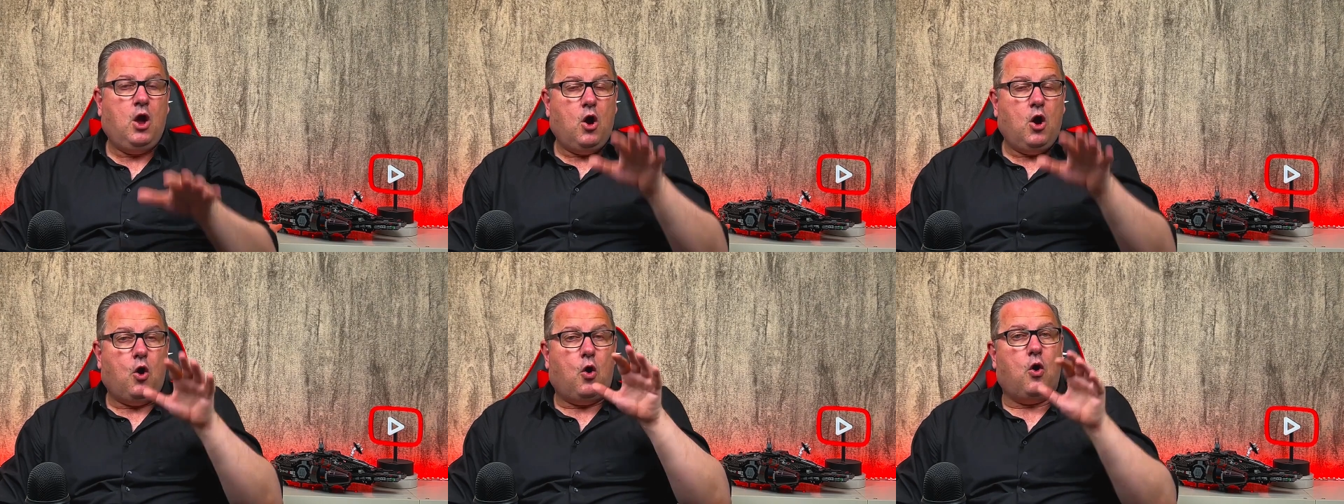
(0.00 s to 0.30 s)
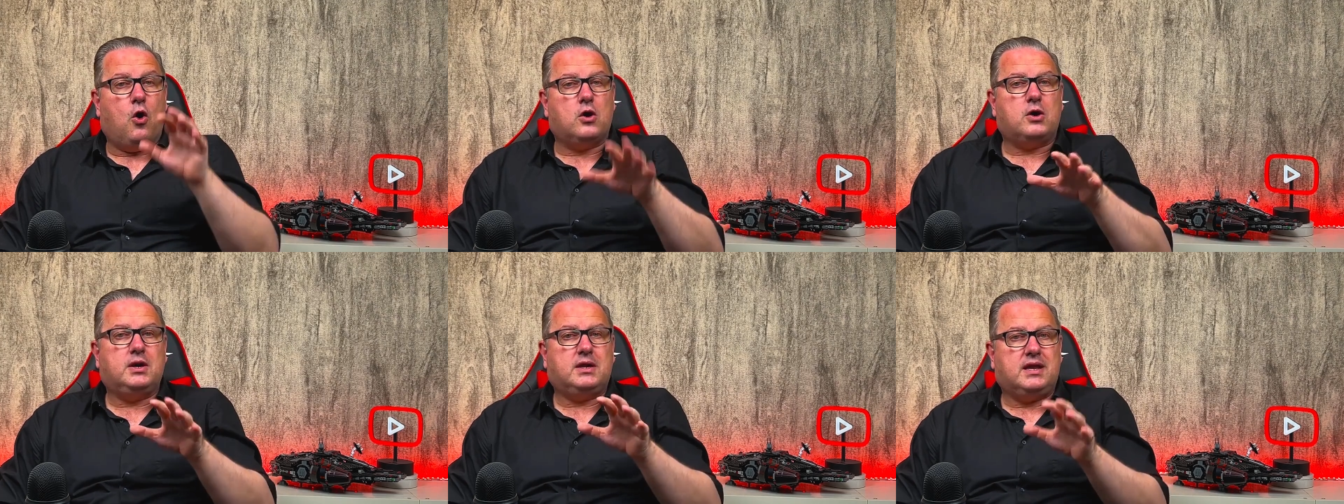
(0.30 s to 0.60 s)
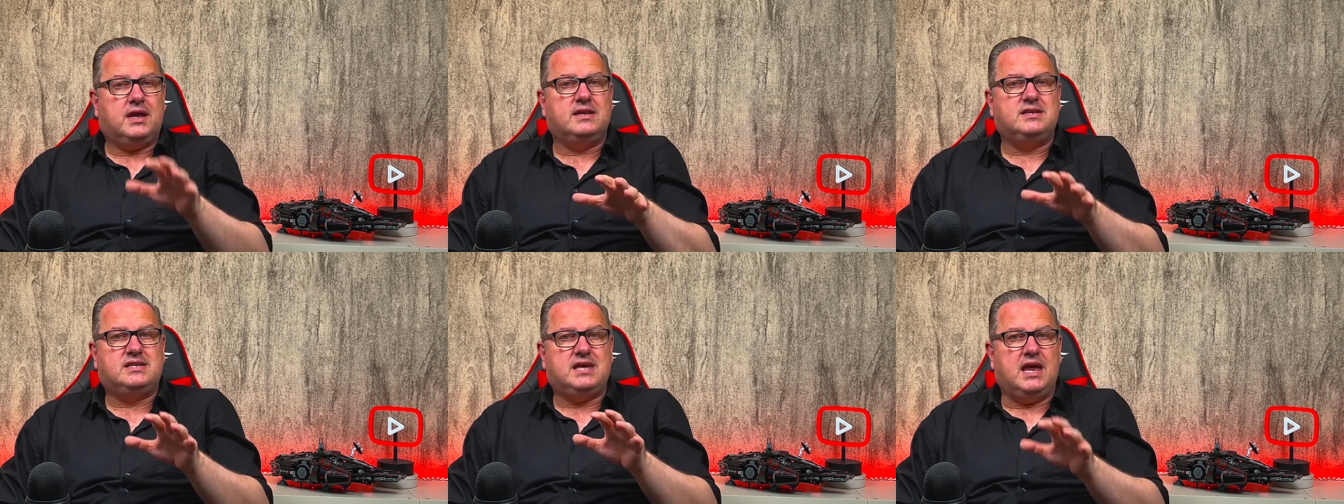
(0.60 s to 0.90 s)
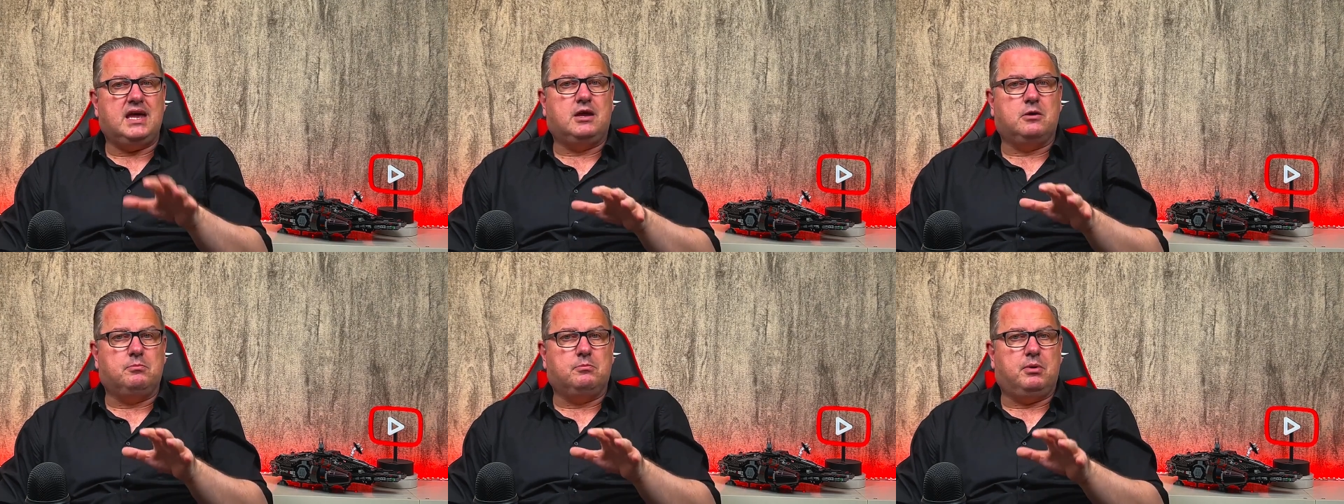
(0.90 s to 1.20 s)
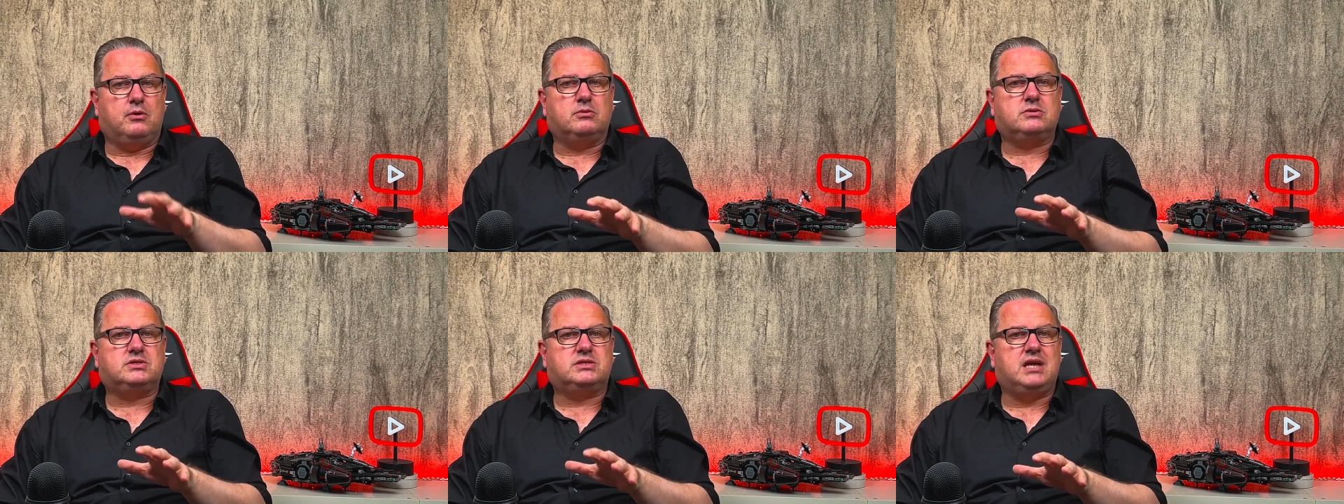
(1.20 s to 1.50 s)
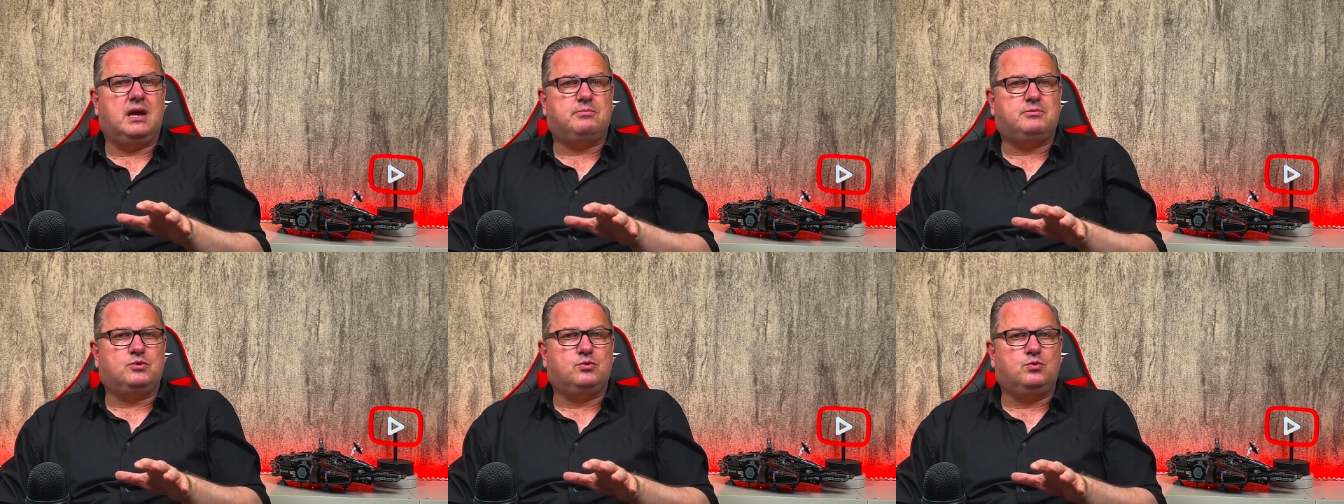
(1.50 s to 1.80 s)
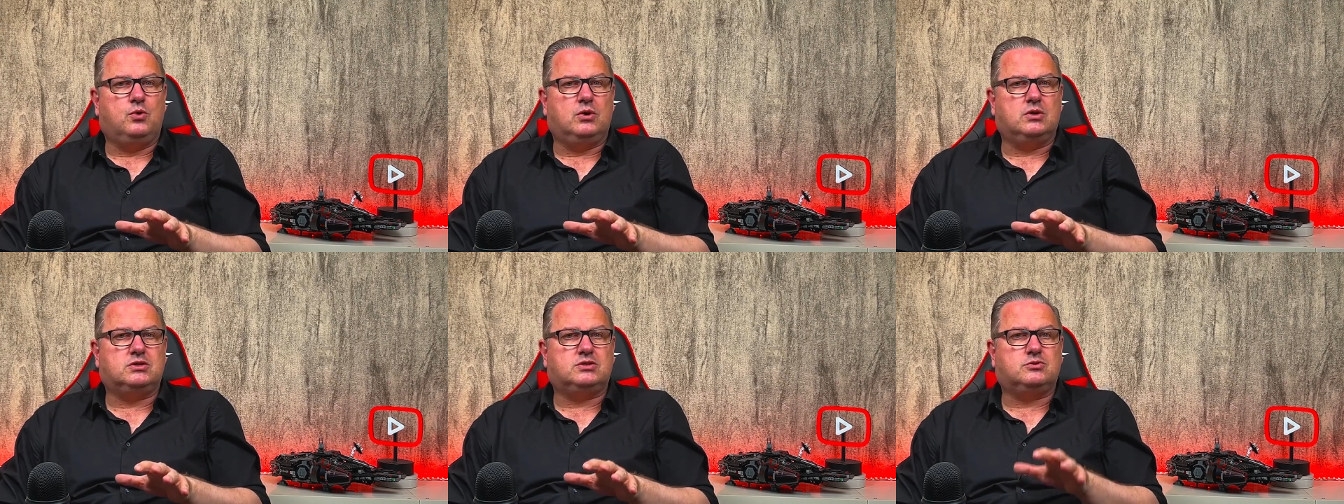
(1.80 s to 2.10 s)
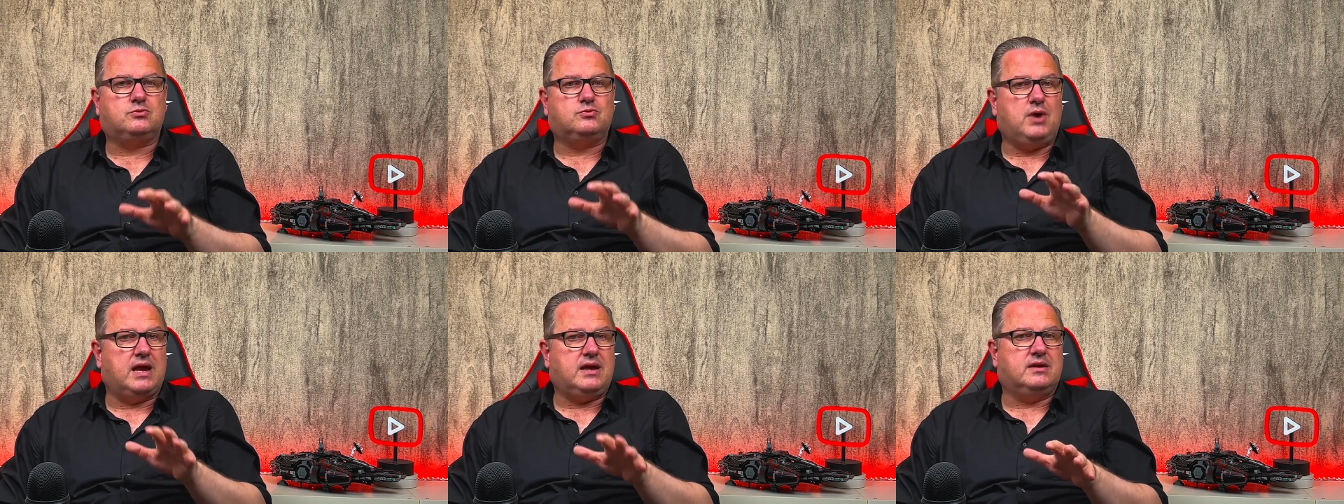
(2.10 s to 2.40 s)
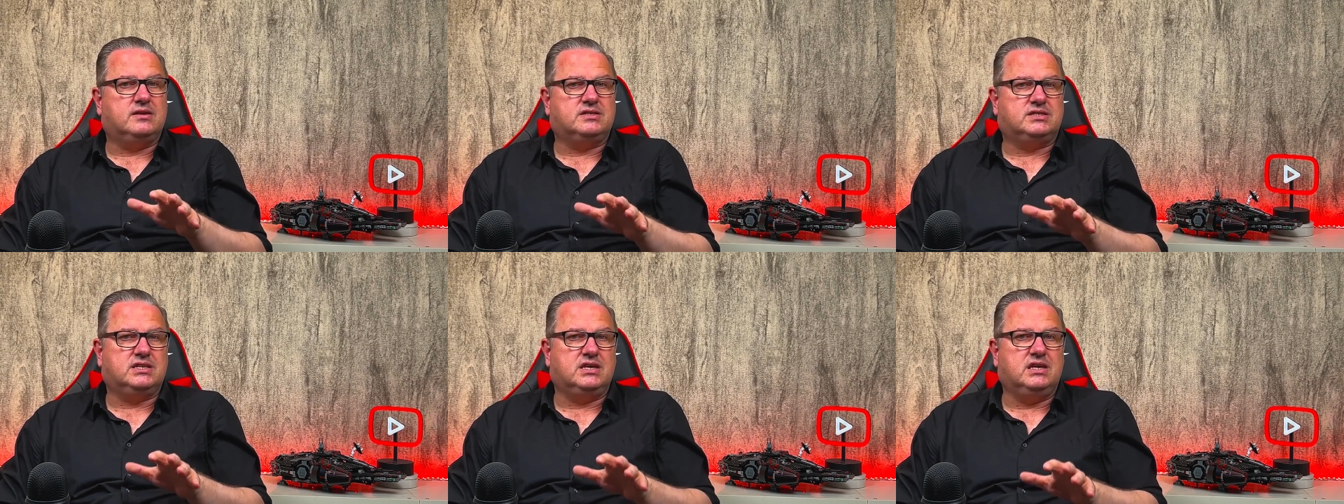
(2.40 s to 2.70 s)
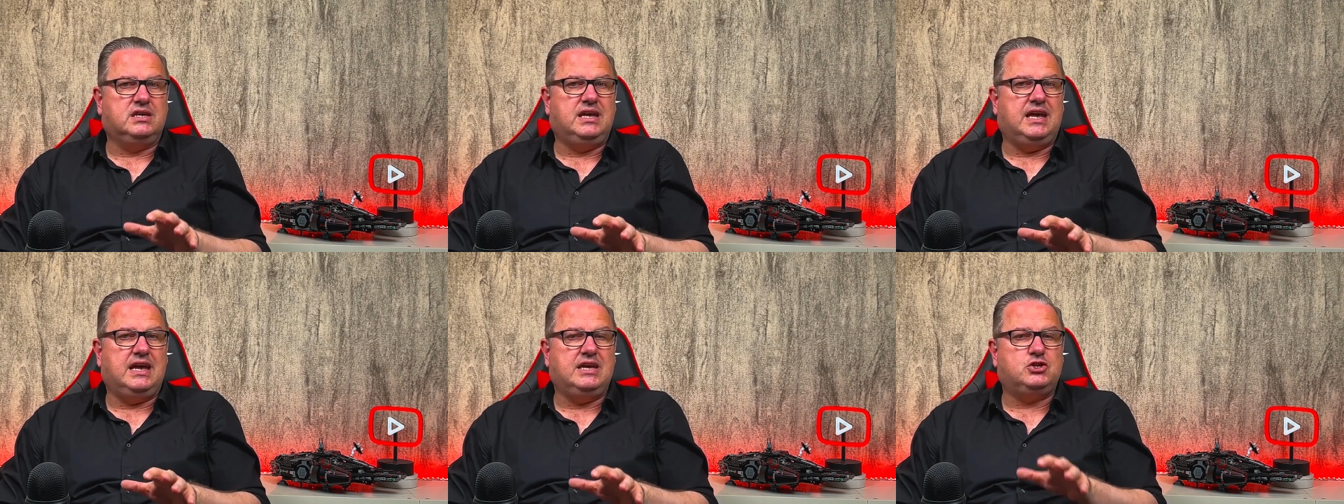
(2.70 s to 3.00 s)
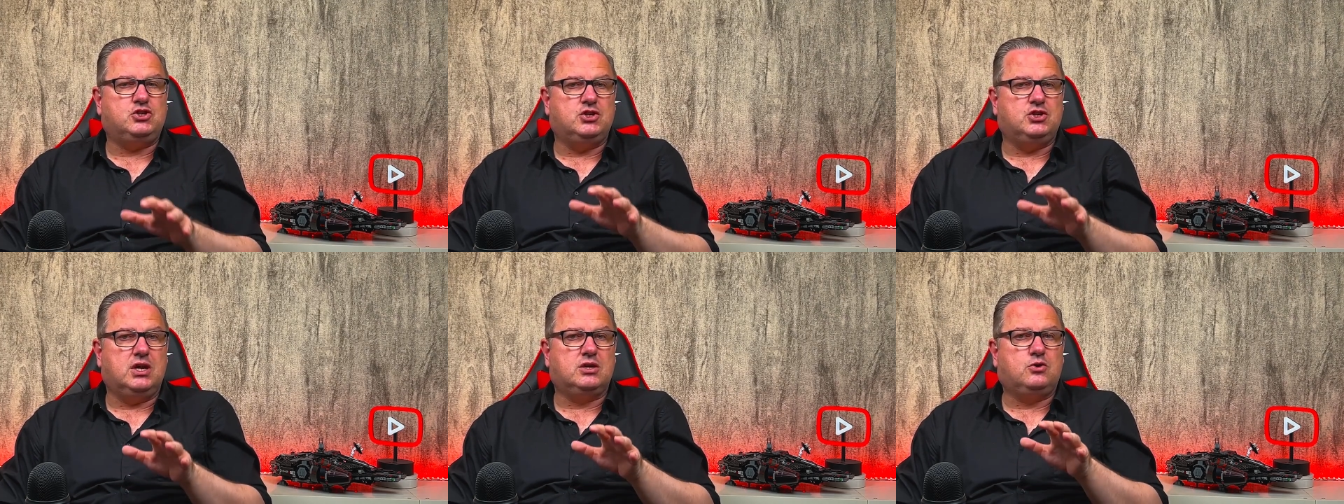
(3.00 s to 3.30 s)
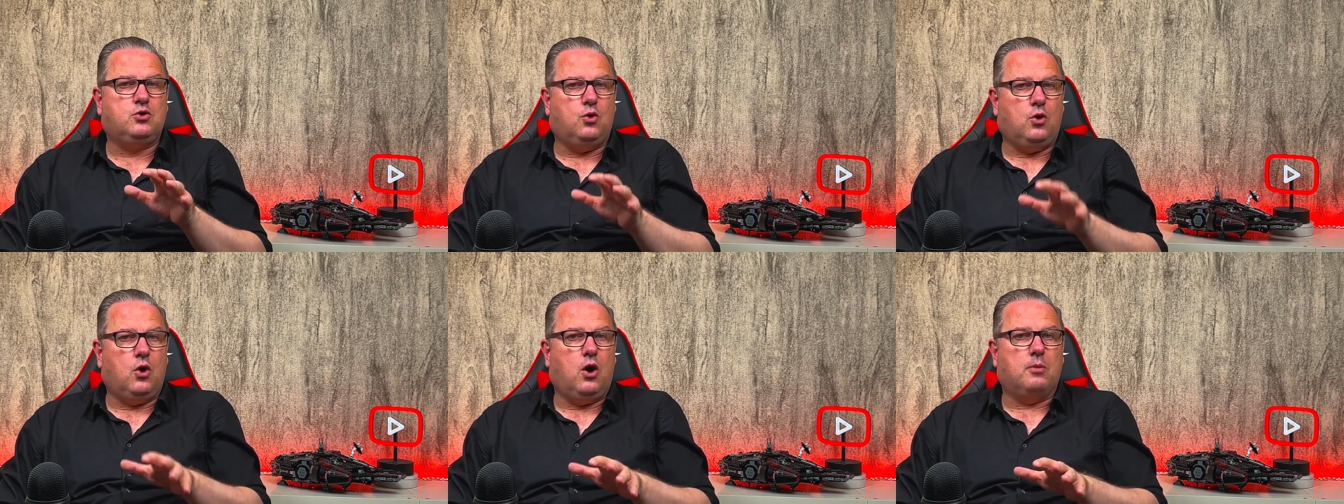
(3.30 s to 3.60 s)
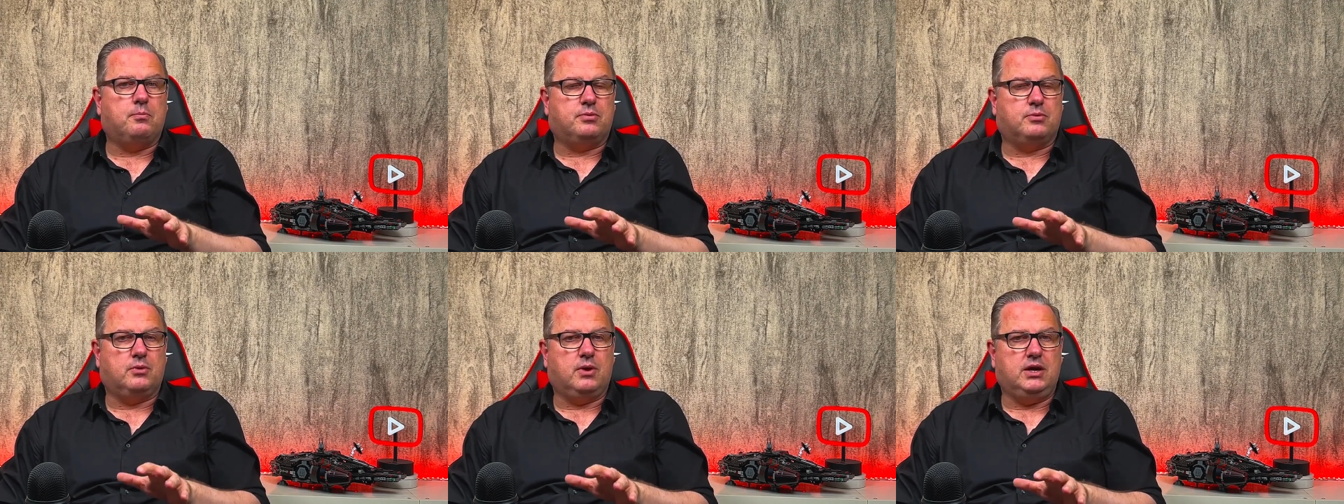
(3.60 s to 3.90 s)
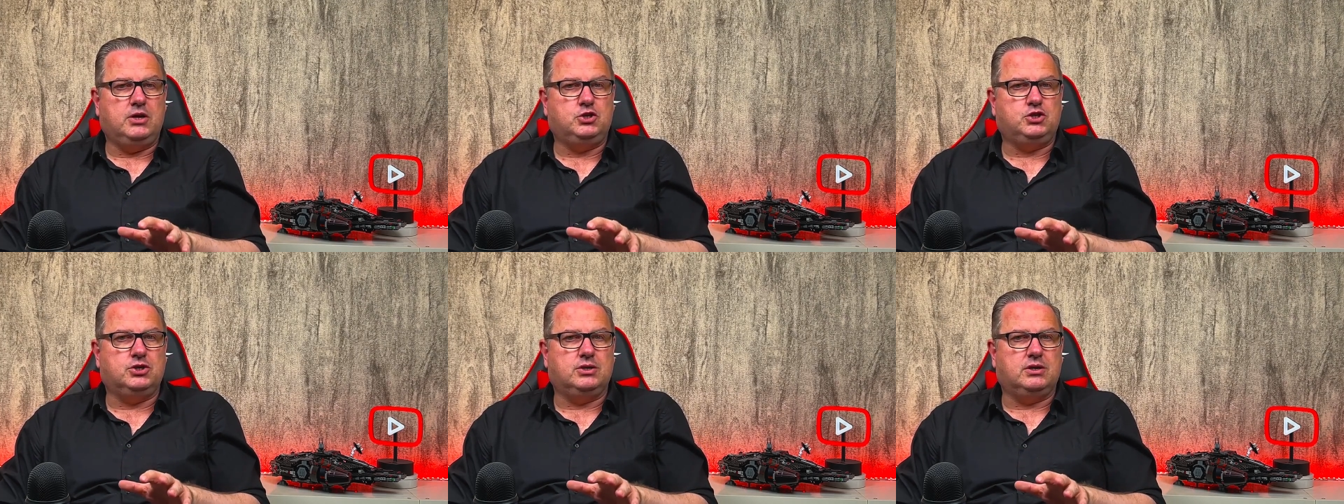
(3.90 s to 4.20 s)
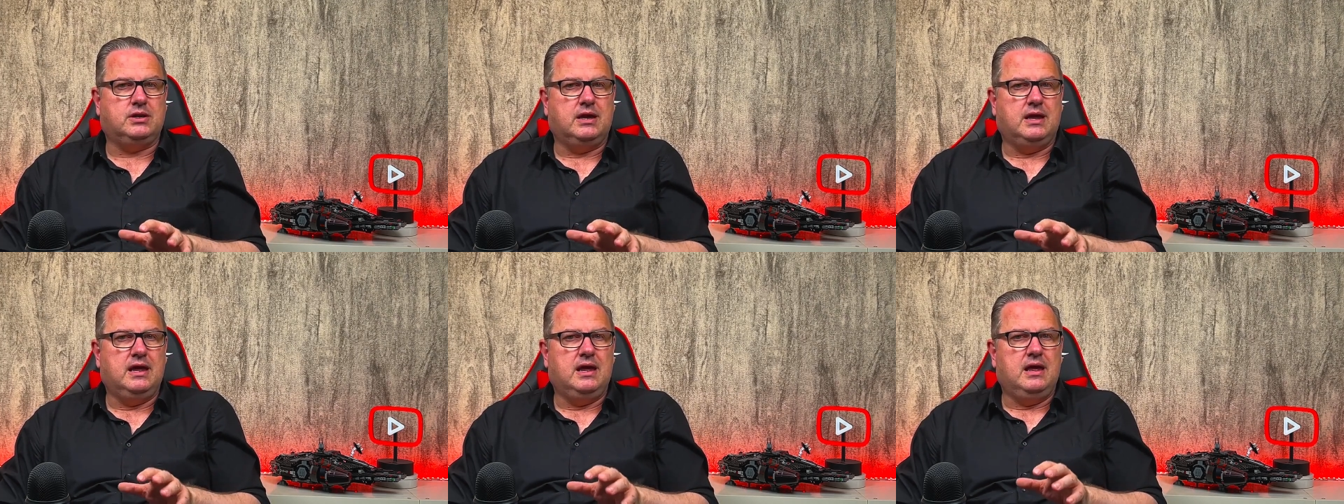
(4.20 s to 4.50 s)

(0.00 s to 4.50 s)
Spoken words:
Or it can take a bold step towards reconciliation and cooperation.